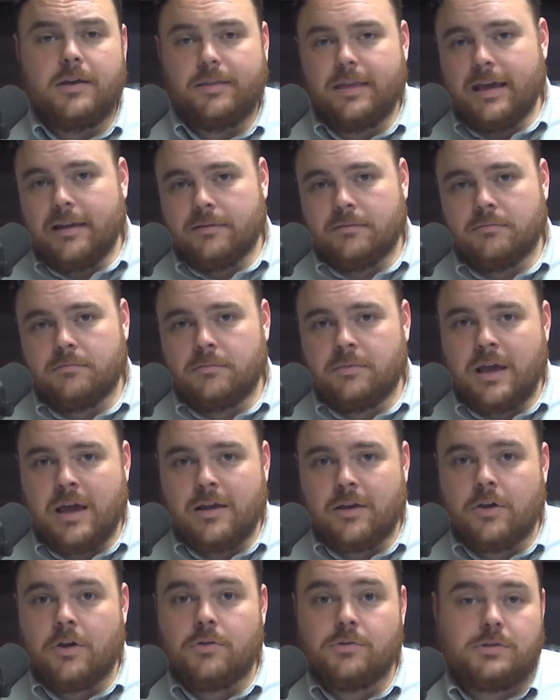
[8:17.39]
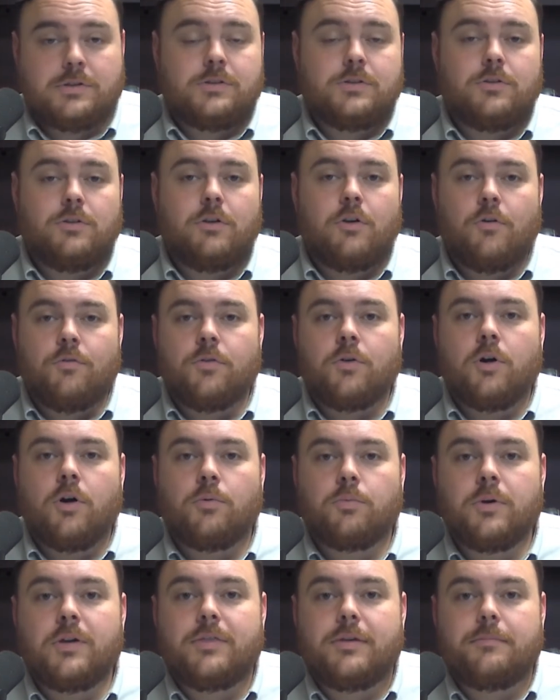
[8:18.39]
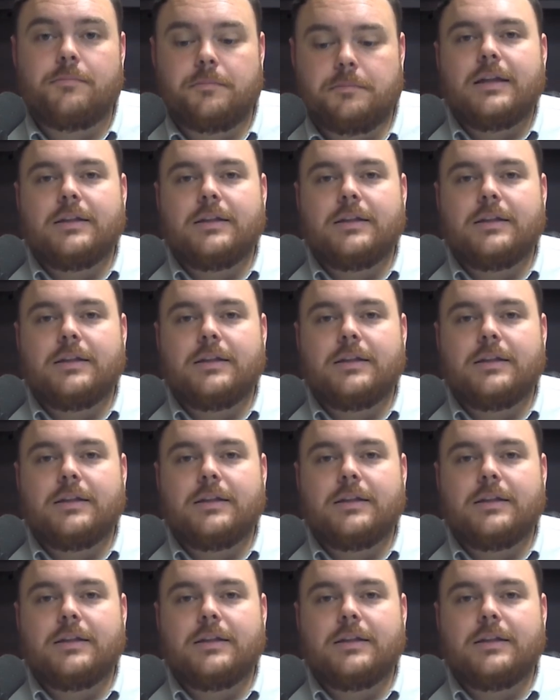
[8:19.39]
That goes into the overall rhythm.